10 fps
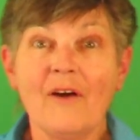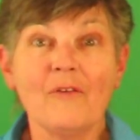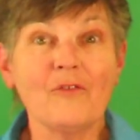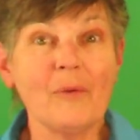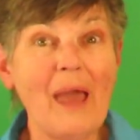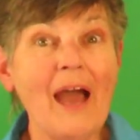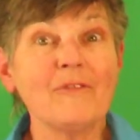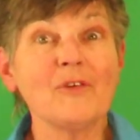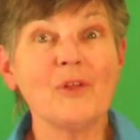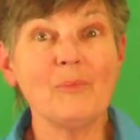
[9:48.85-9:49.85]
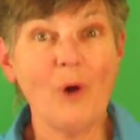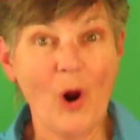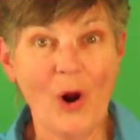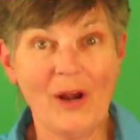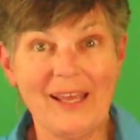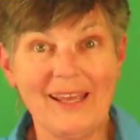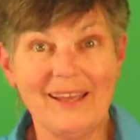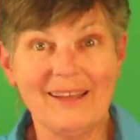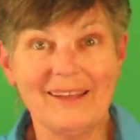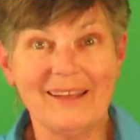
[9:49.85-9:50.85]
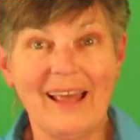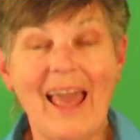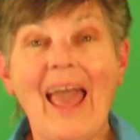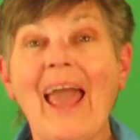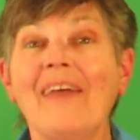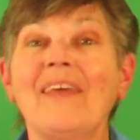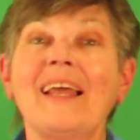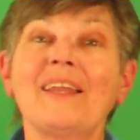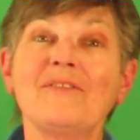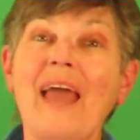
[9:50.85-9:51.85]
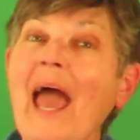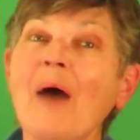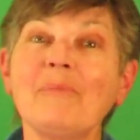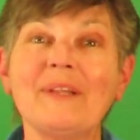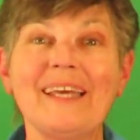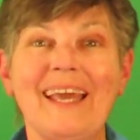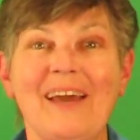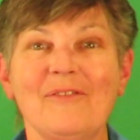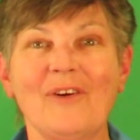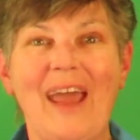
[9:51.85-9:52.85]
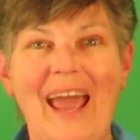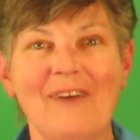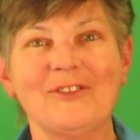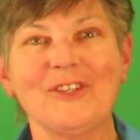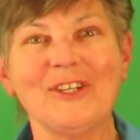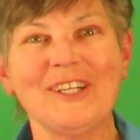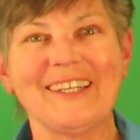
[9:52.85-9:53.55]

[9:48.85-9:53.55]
from after the party, and they lived happily ever after.